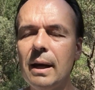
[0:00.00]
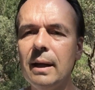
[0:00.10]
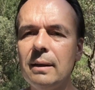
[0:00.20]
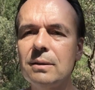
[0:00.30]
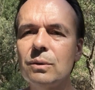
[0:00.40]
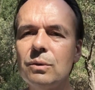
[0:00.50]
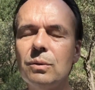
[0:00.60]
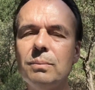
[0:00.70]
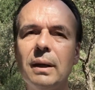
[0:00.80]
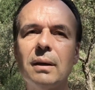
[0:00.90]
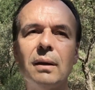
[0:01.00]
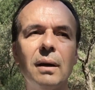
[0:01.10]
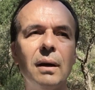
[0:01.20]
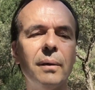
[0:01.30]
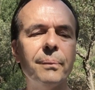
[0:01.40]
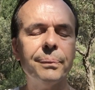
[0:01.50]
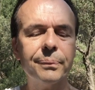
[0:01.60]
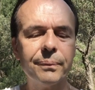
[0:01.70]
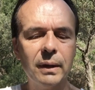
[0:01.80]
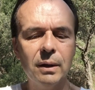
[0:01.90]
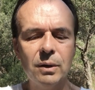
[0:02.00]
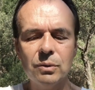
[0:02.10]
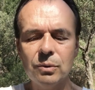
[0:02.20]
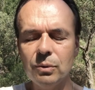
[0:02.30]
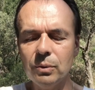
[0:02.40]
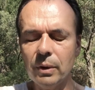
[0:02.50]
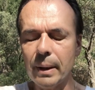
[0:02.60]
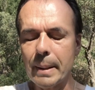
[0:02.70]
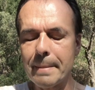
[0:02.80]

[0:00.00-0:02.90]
and it's good to make to do